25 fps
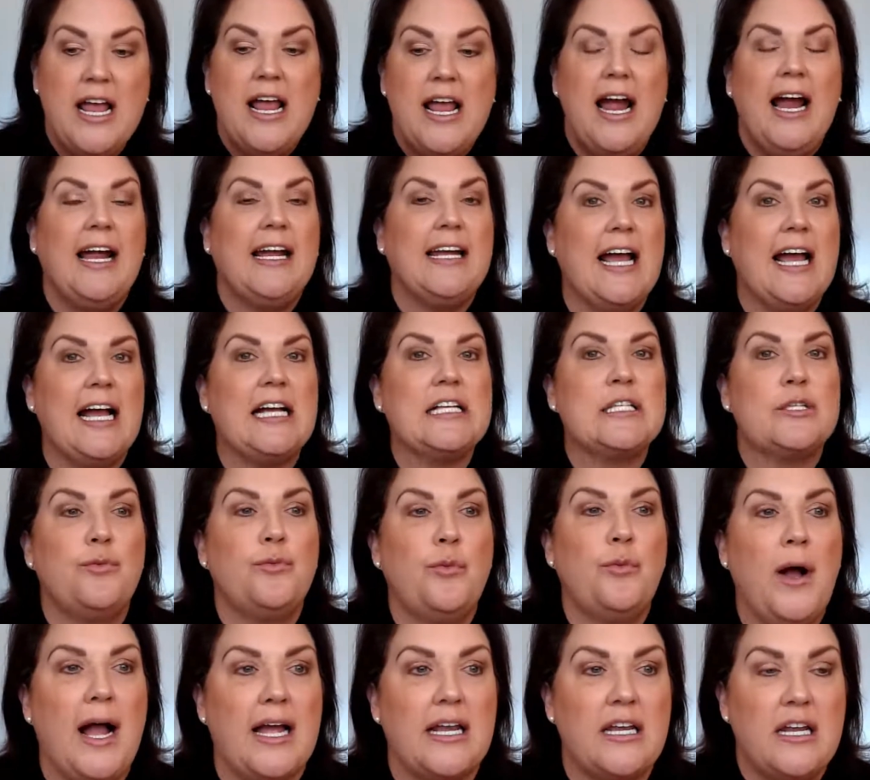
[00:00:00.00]
And guess
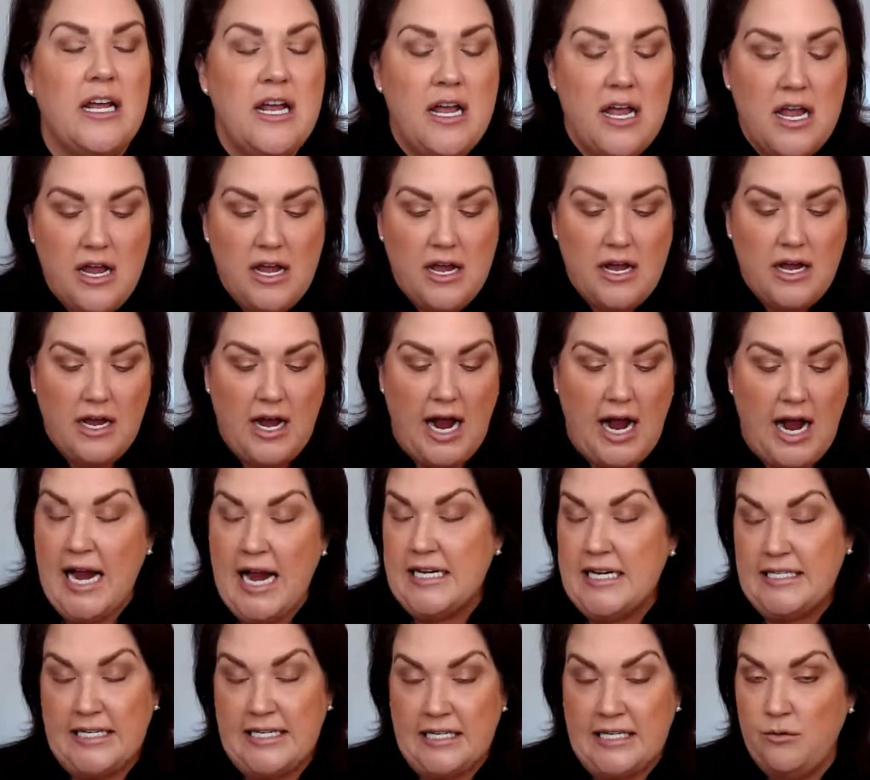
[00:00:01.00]
what? I
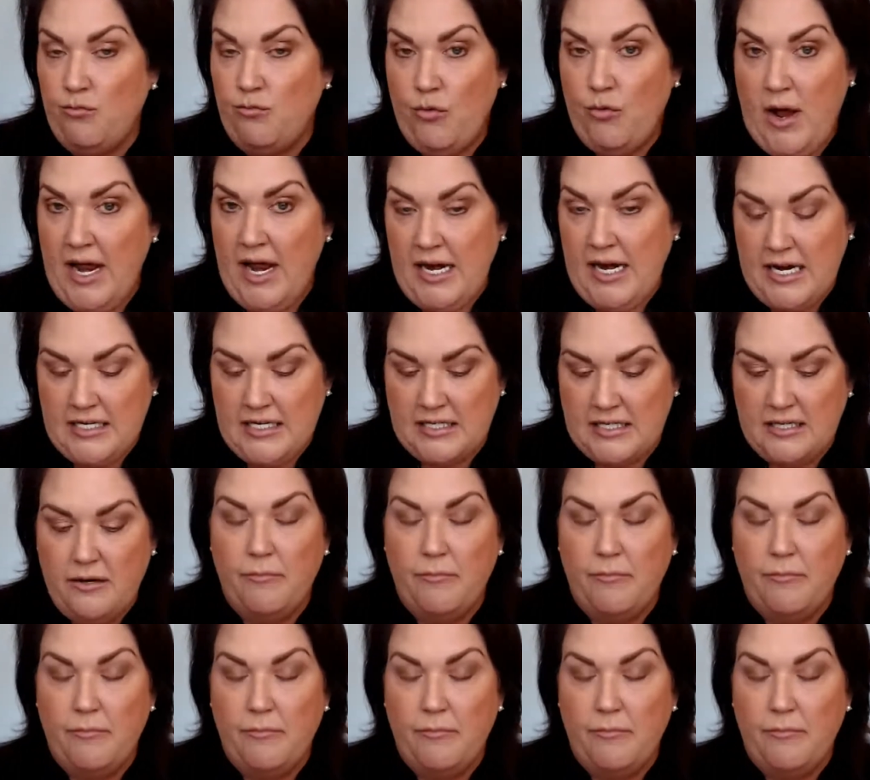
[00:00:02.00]
didn't wet it,